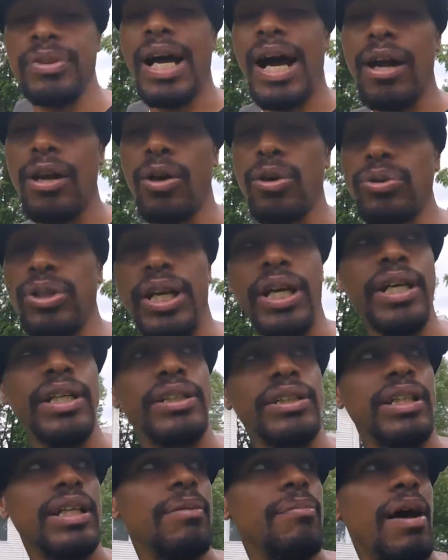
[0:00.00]
Download the
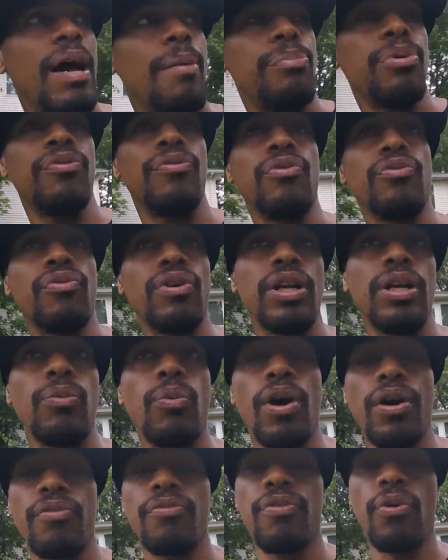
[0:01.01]
eSteam app if you really
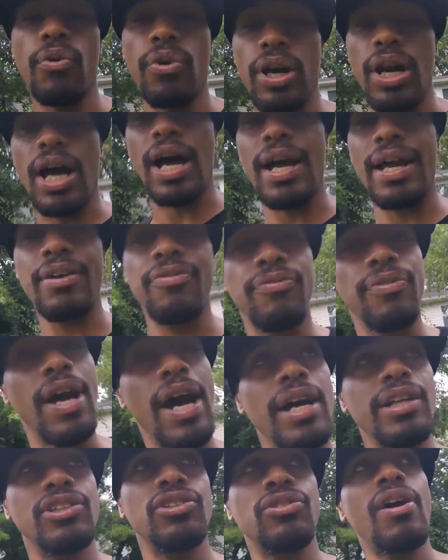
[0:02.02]
want to vote a lot. If
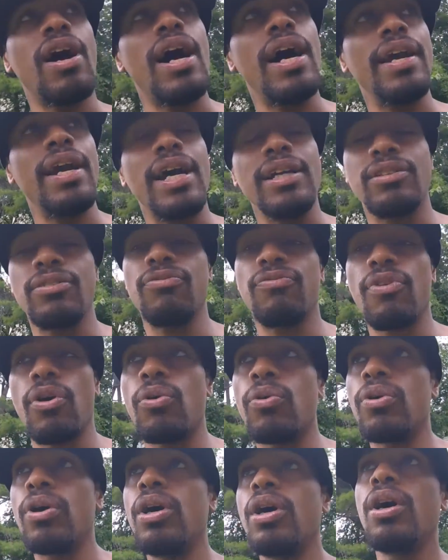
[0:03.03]
not, try not to
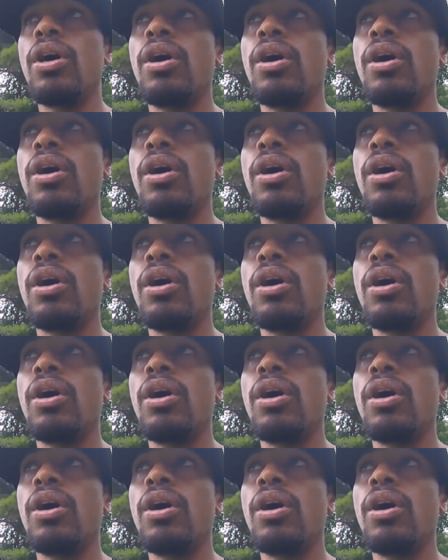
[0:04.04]
vote